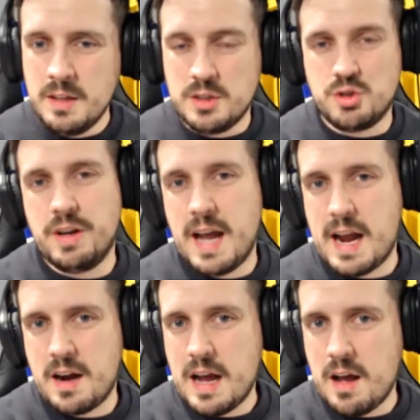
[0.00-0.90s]
to try and
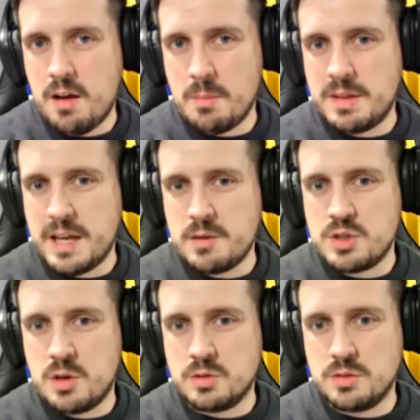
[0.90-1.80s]
hang our hat on Matteo
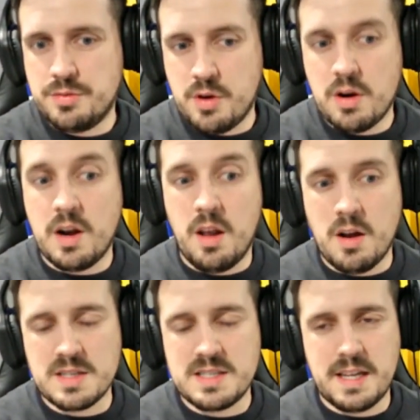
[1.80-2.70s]
Joseph for a
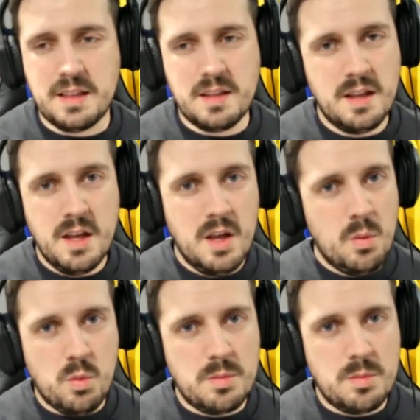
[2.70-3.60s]
long stint
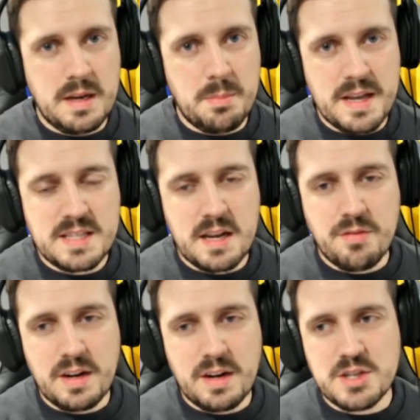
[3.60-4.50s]
wouldn't be the best thing
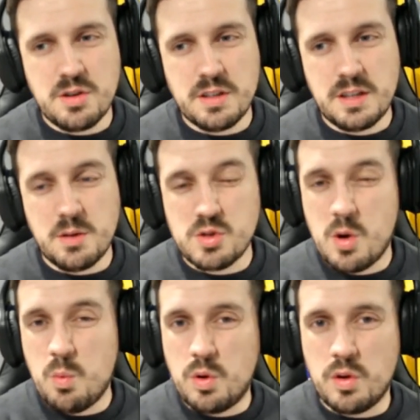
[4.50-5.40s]
for Leeds United to do. So
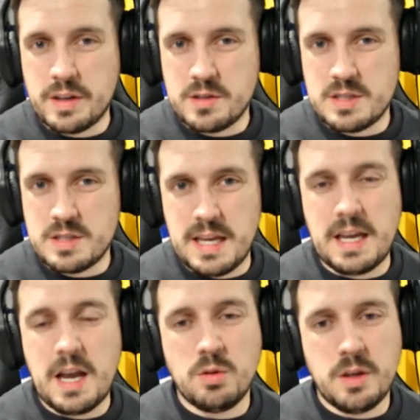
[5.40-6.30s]
I would like us to see
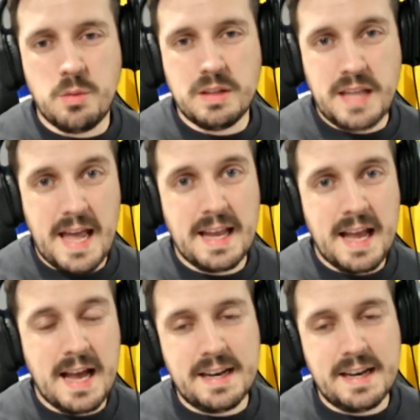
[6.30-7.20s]
go do a 10
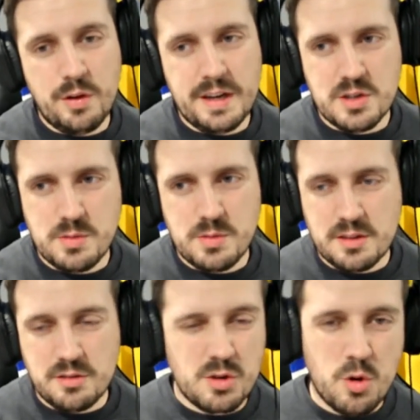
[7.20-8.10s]
and a 9 as well.
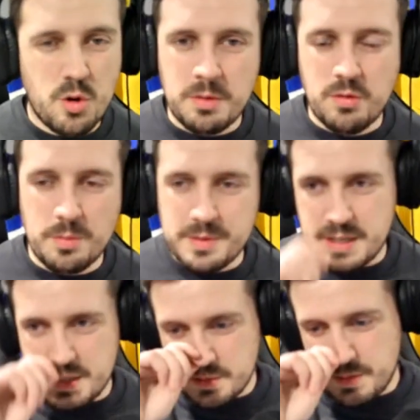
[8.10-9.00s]
There is a couple of other
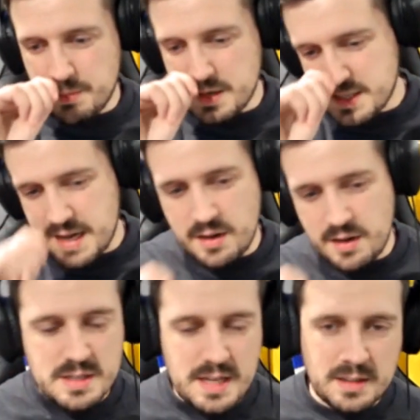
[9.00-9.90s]
positions people are saying
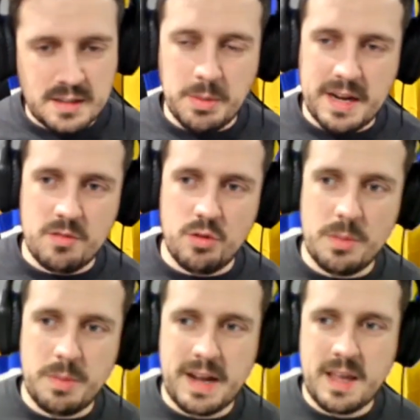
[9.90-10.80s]
kind of centre back and
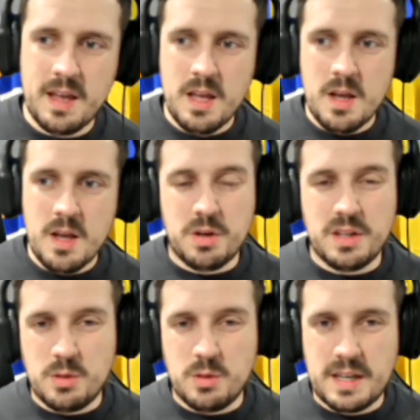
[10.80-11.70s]
right back, but I
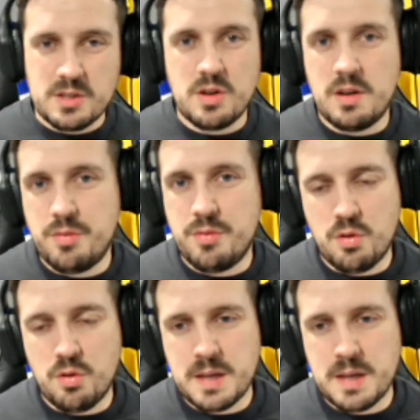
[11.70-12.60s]
do think it's going to
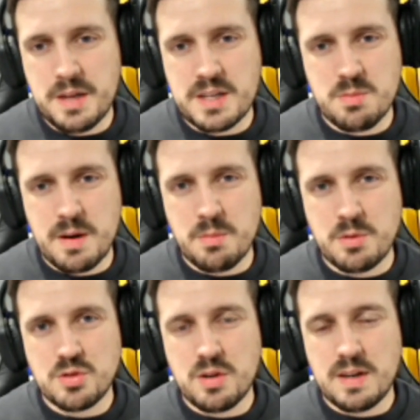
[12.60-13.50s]
further up that pitch where we're
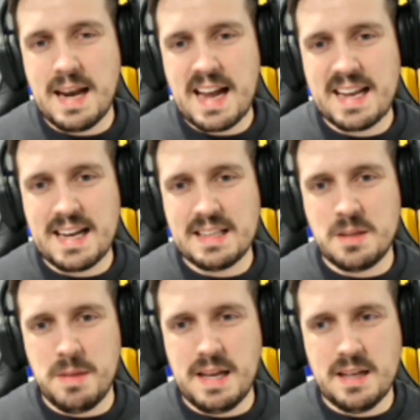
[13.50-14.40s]
just kind of lacking at the
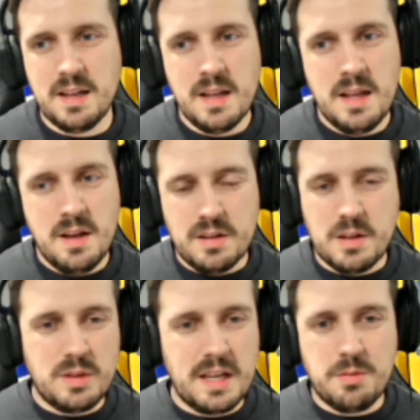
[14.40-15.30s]
minute. And I
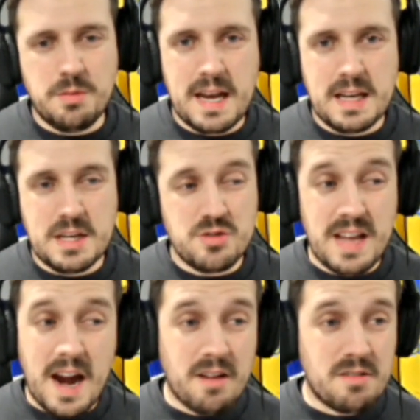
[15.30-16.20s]
do think if we get an
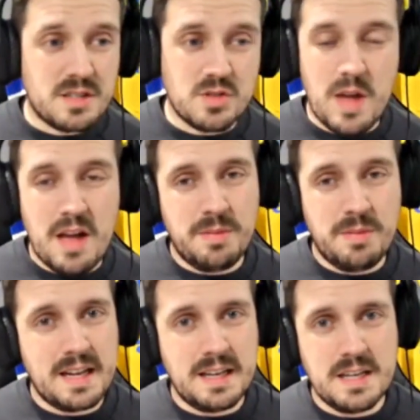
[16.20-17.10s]
injury, Aronson as well, if we get an